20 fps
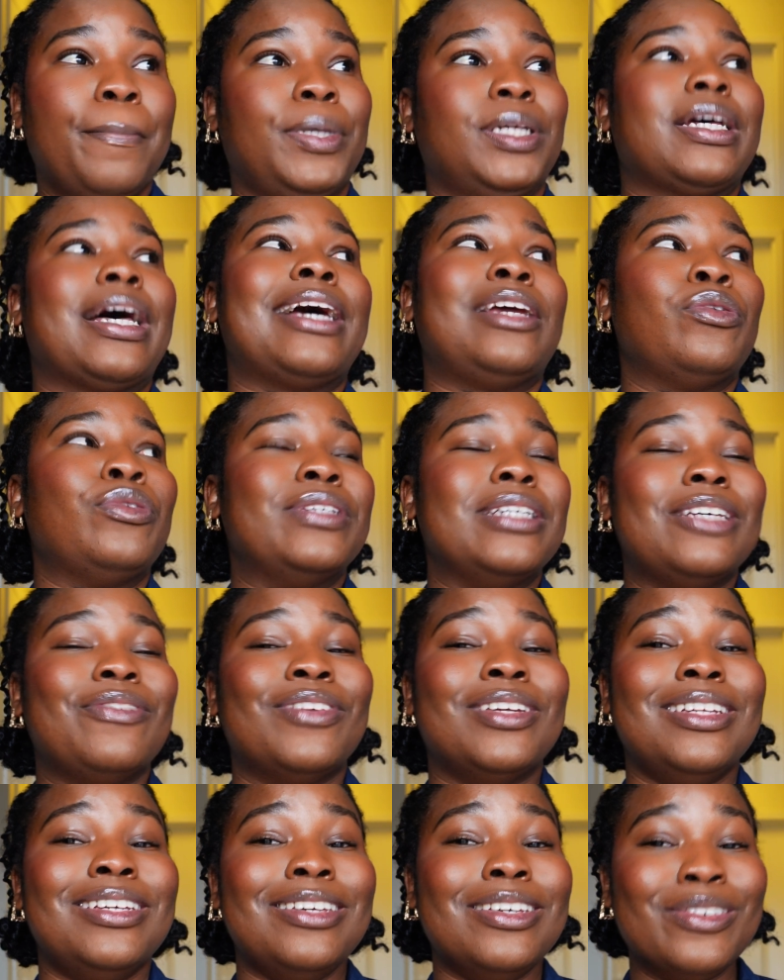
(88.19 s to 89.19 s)
but I don't
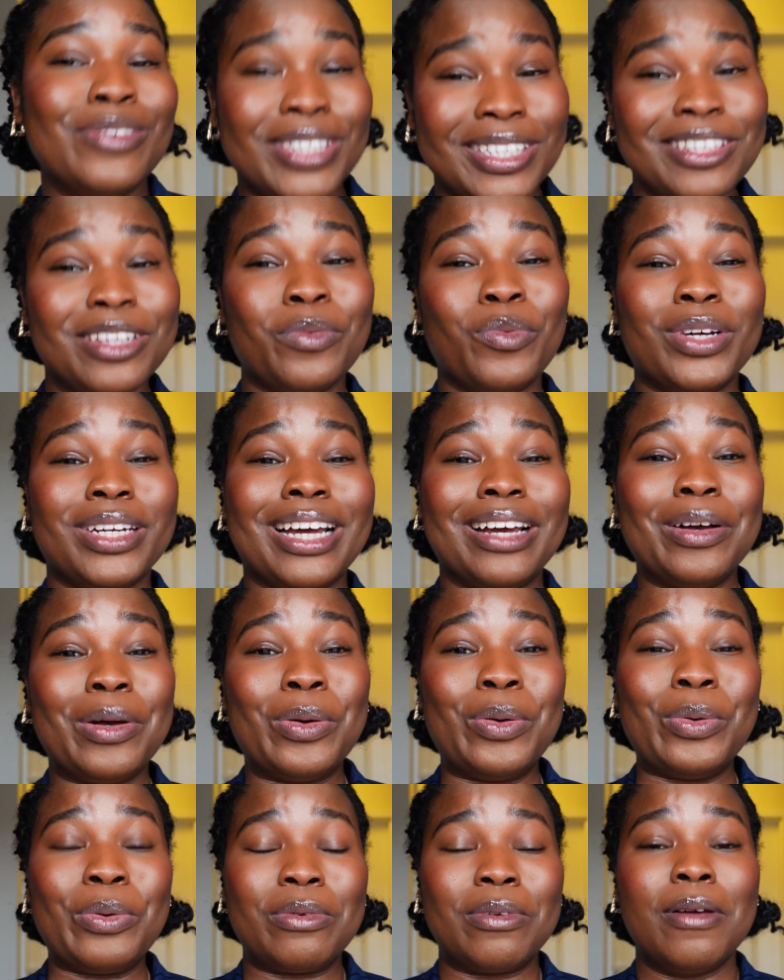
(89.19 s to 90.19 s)
even use the one I
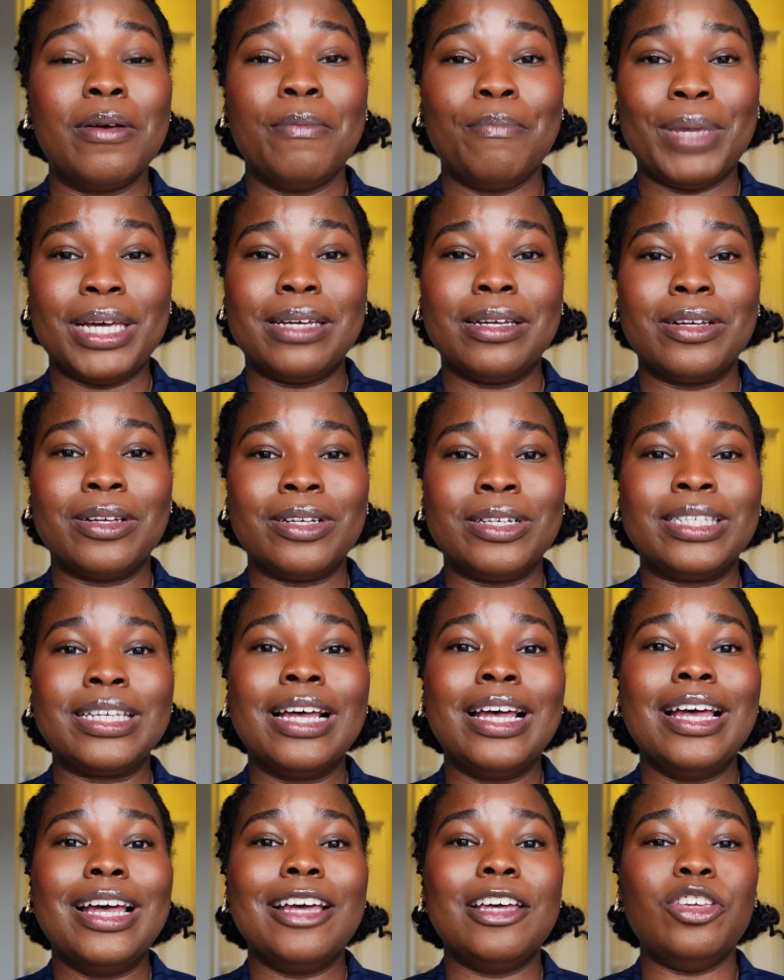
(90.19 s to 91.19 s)
own because
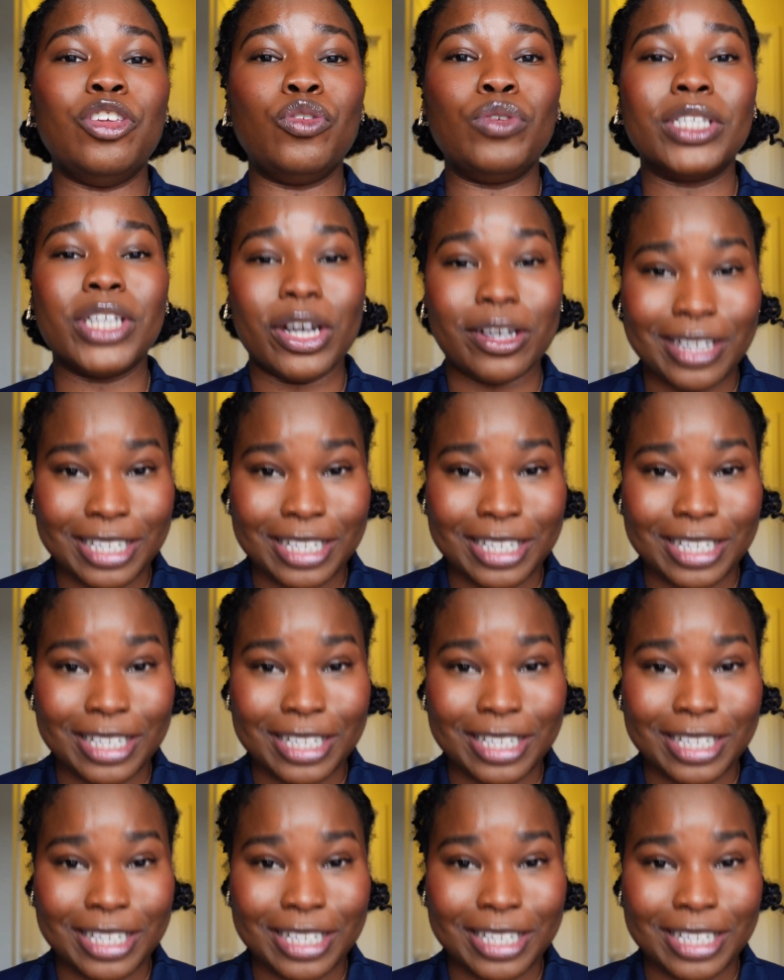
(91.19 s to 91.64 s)
you turn